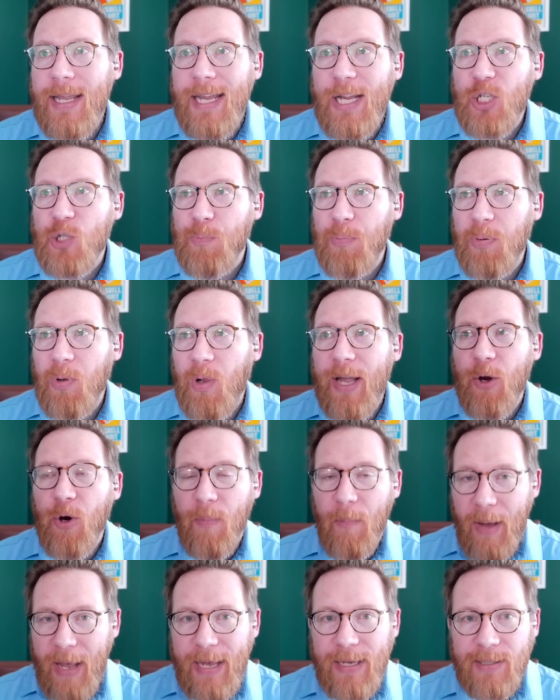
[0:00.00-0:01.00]
each player
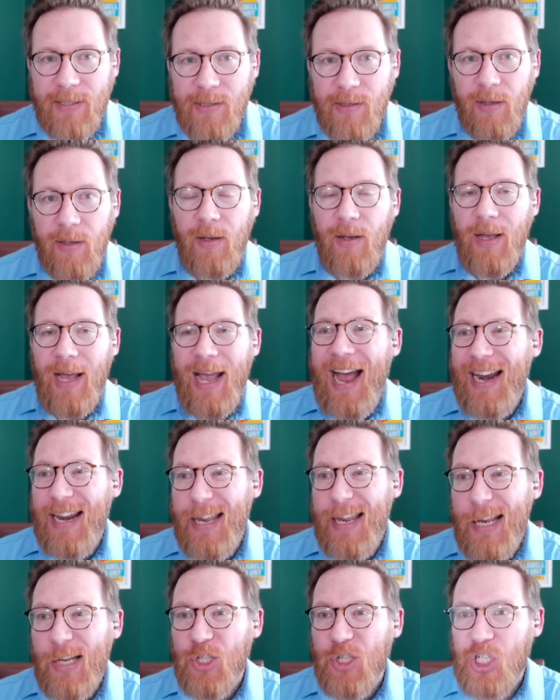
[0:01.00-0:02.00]
makes at
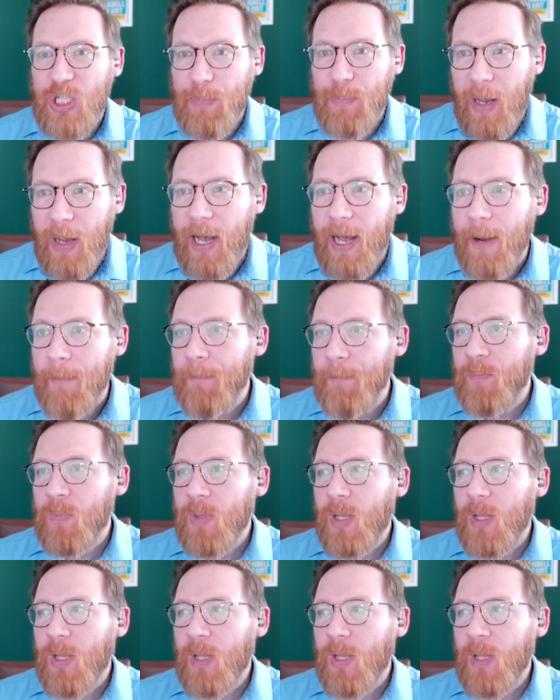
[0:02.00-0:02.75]
each spot,